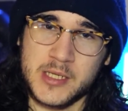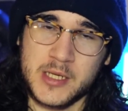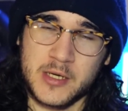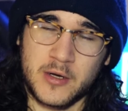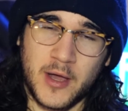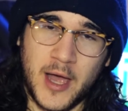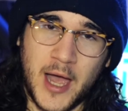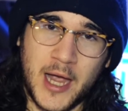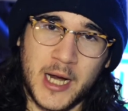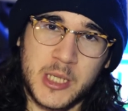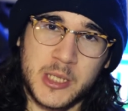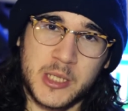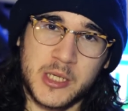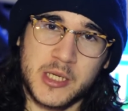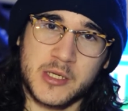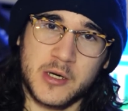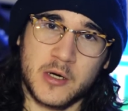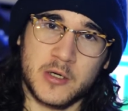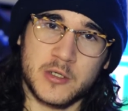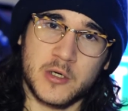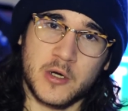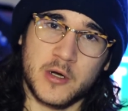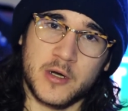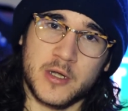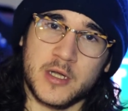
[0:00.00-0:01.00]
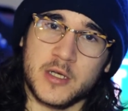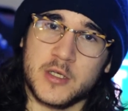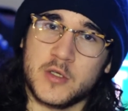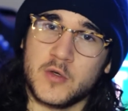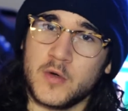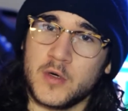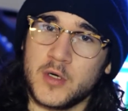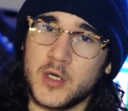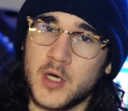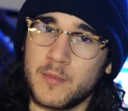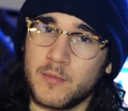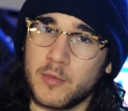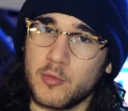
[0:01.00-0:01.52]
it'll actually start turning into
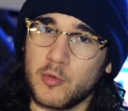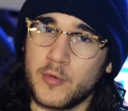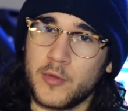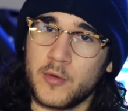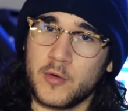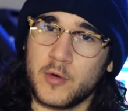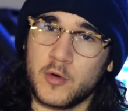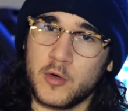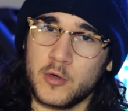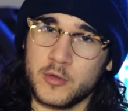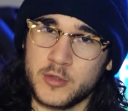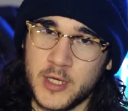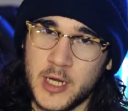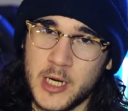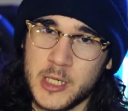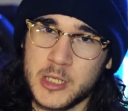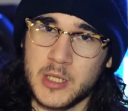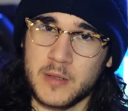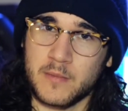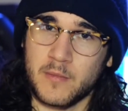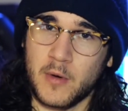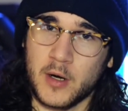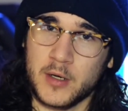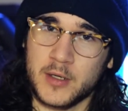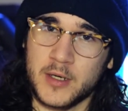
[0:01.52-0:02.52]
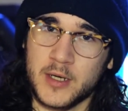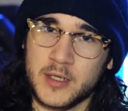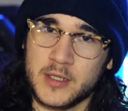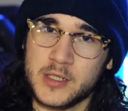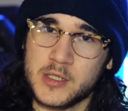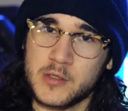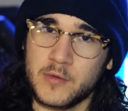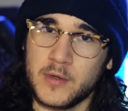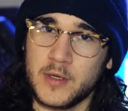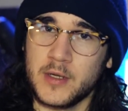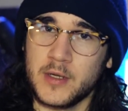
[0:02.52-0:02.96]
a number with a quotation mark next to